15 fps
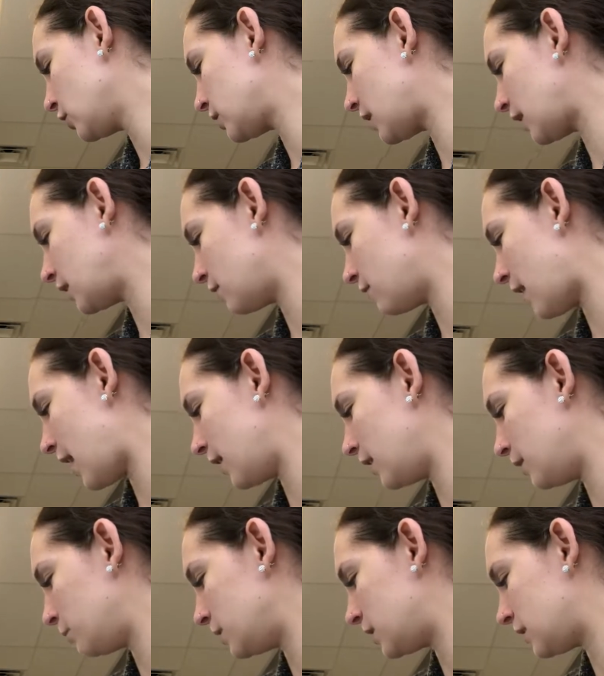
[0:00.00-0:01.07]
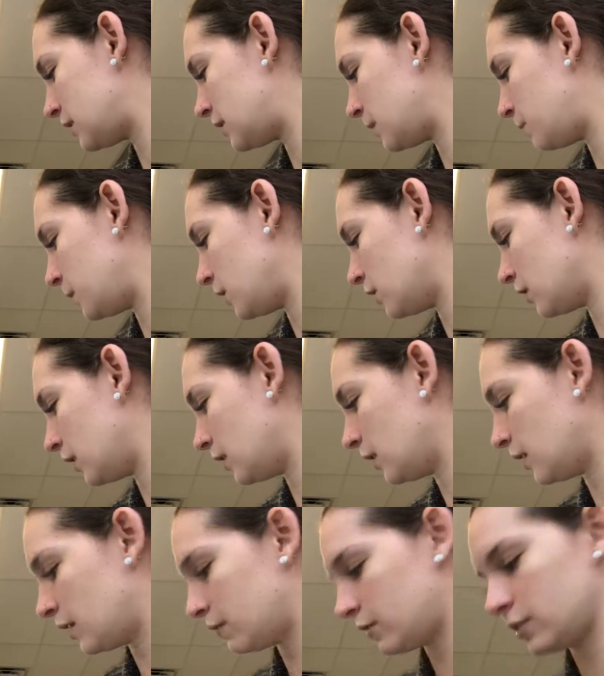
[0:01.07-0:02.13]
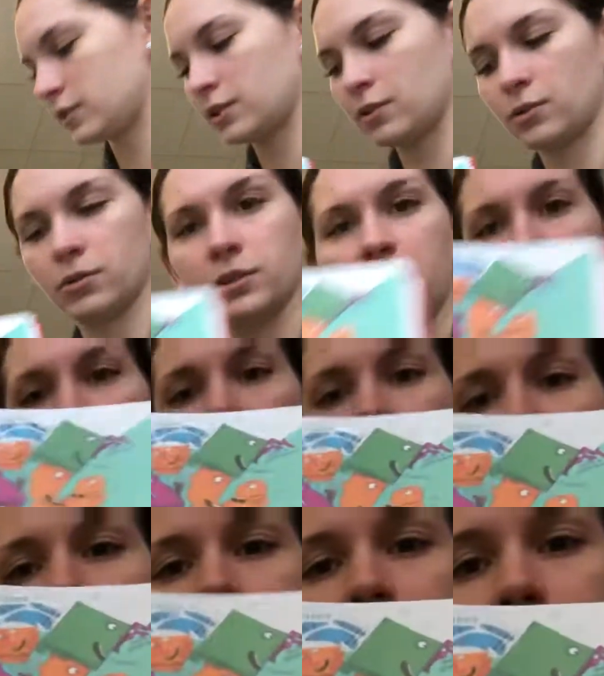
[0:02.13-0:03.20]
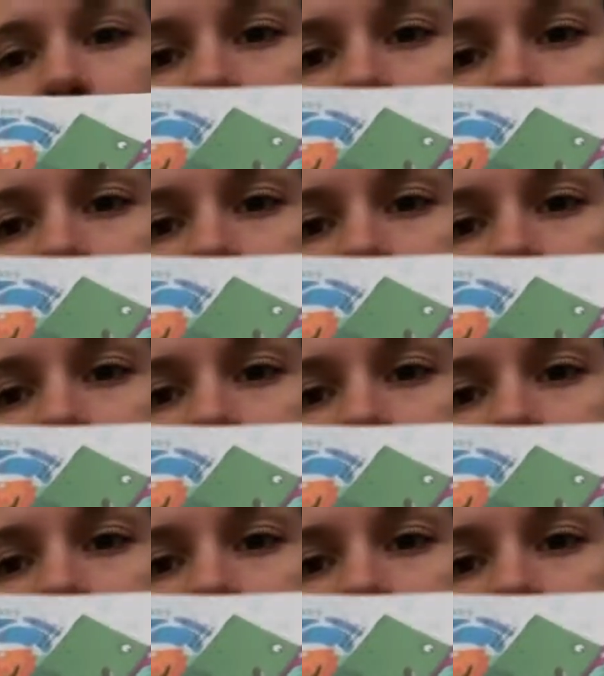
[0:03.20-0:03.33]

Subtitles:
like Nevada and Mississippi are in love. Look, they're holding hands.